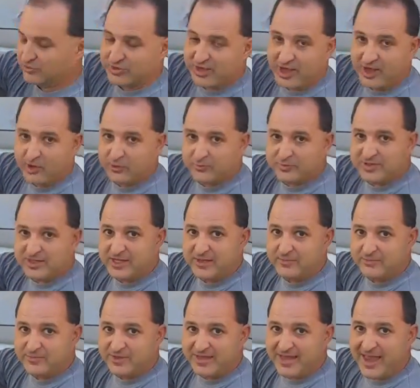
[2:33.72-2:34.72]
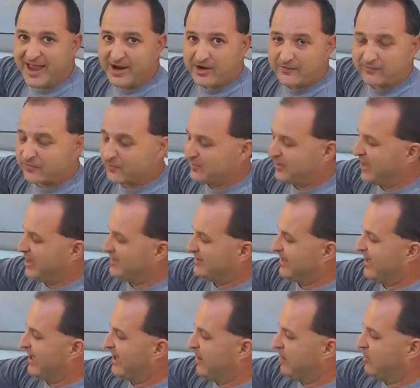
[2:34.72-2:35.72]
you to help keep the air from
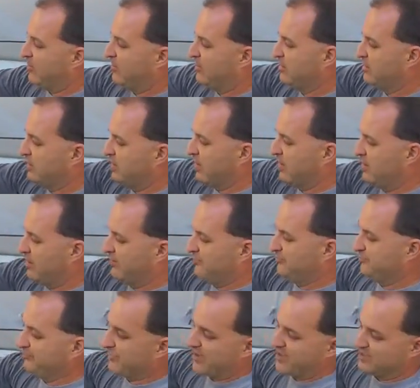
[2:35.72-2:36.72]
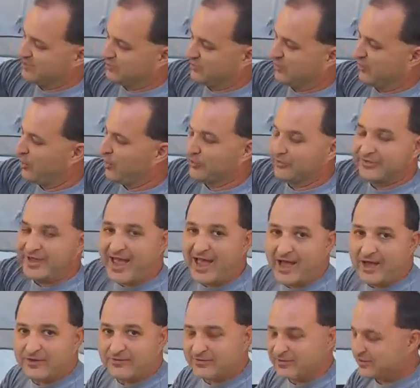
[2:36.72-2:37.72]
getting out. As with all
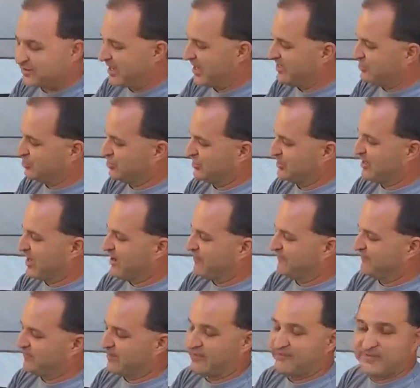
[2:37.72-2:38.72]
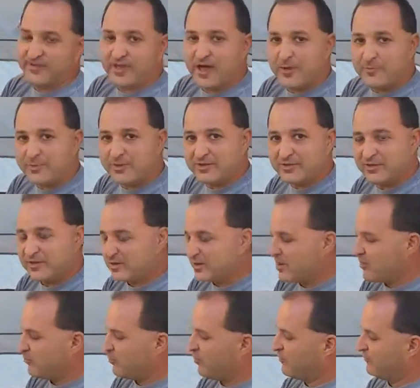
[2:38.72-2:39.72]
down, occasionally you got to fluff it up and
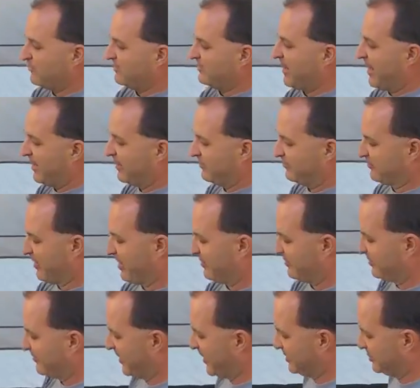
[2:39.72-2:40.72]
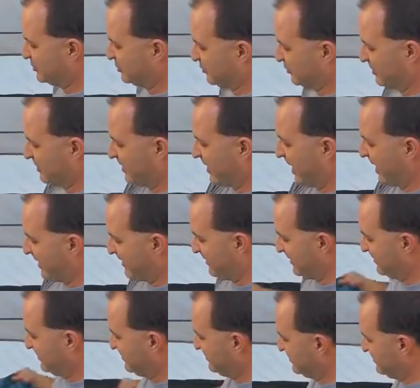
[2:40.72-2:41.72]
move the down around to make sure you got
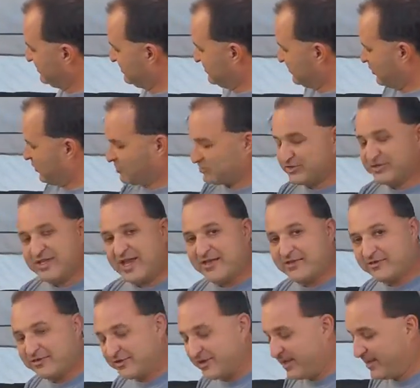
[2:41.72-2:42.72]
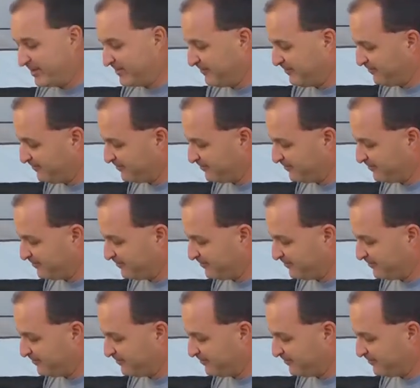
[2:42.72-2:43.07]
it all settled in.